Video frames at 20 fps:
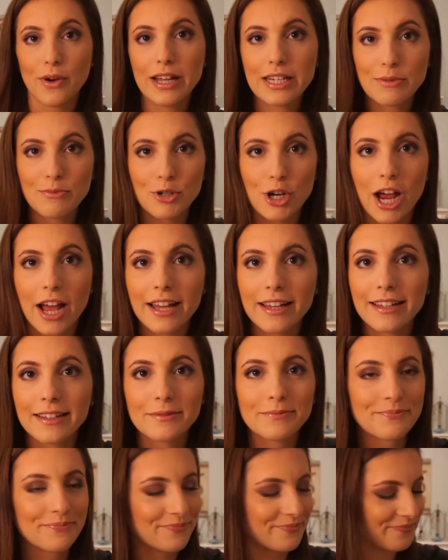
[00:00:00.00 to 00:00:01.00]
wind up trying
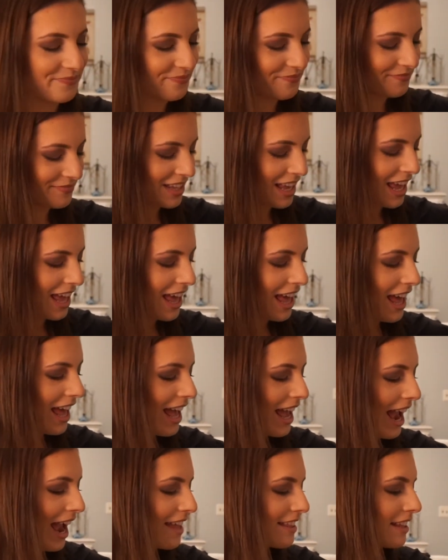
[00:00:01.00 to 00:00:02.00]
it.
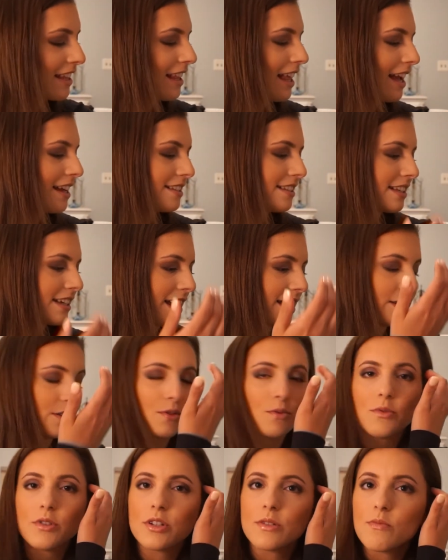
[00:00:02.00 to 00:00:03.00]
And the last thing I
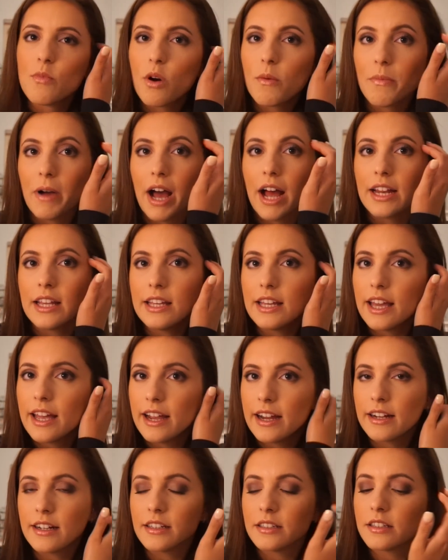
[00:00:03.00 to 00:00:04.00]
use, which is more body
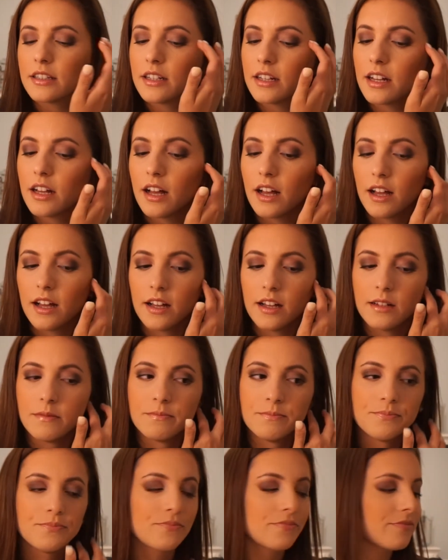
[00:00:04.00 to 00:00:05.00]
care,
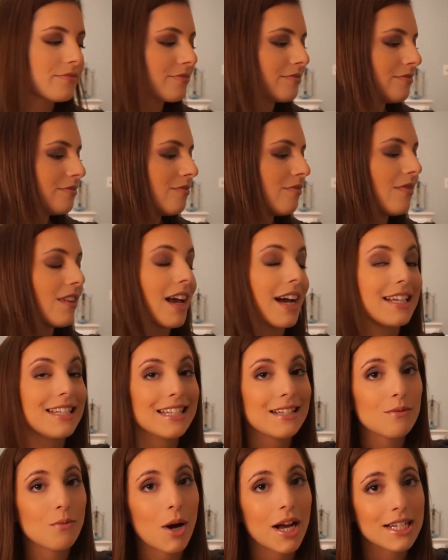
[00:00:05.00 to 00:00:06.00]
I
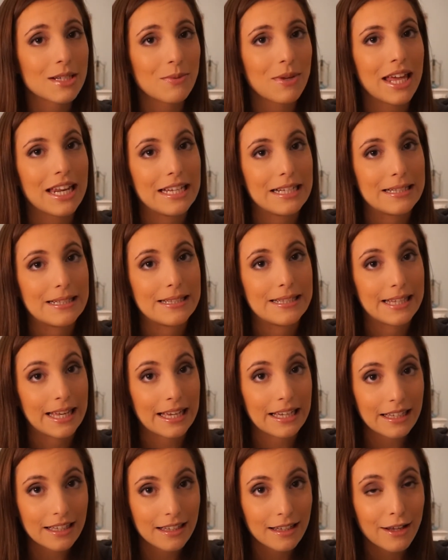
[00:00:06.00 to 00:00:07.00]
did wind up getting
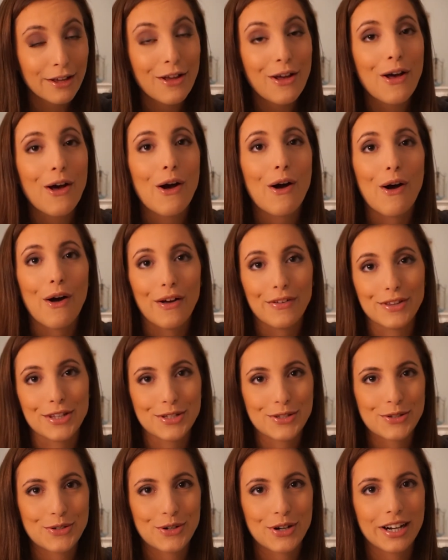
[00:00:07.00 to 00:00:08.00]
sick on
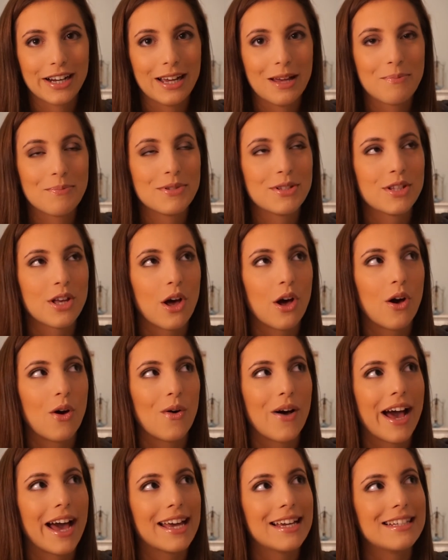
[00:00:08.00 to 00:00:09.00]
this trip,
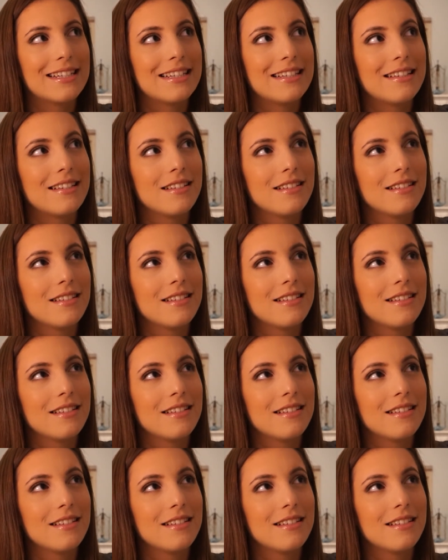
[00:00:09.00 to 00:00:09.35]
so I